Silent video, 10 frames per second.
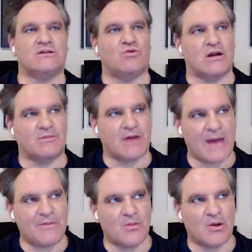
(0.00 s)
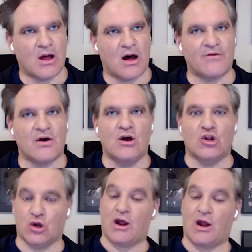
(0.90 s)
what I'm capable of.
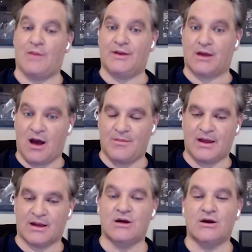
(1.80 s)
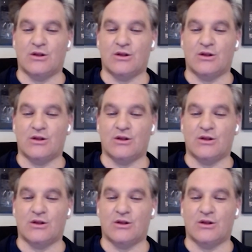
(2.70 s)
Look what I'm becoming.